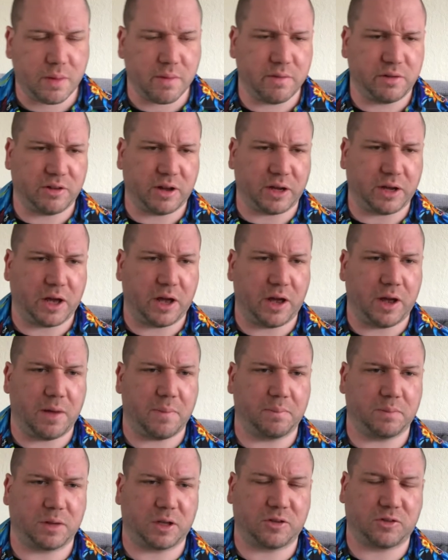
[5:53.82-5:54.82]
It's like
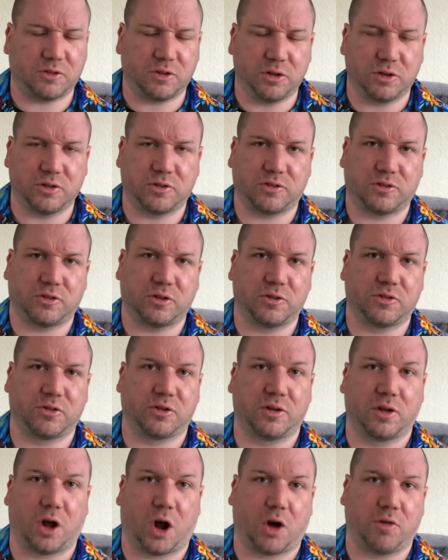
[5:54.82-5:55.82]
a sort of
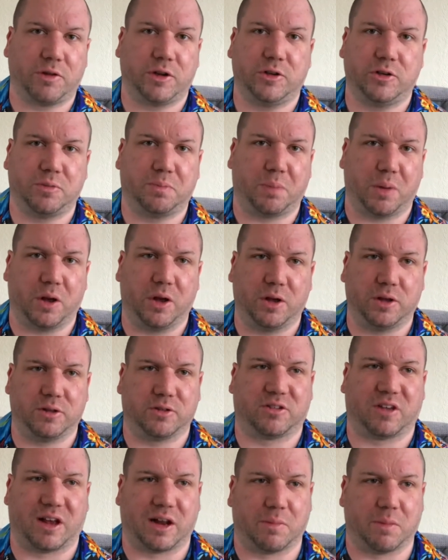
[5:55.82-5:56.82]
subtle orange
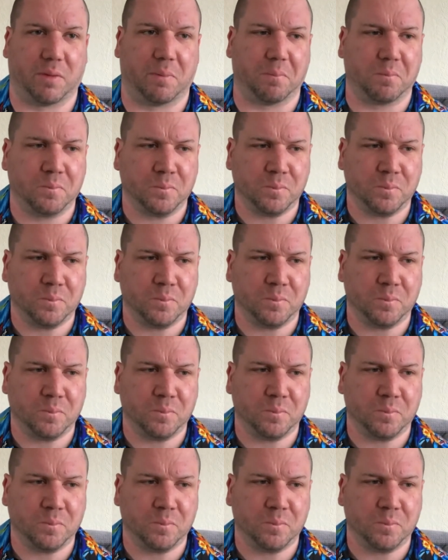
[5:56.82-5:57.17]
burnt element.